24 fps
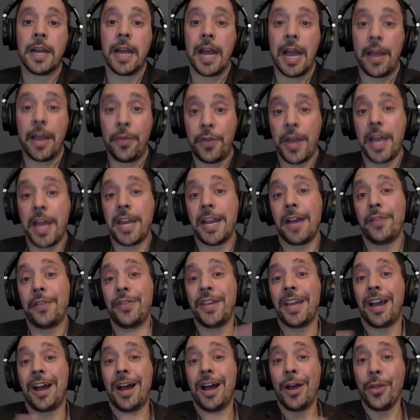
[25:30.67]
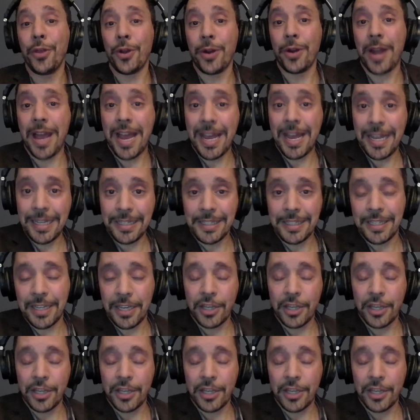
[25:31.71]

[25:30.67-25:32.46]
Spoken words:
And then on the other end,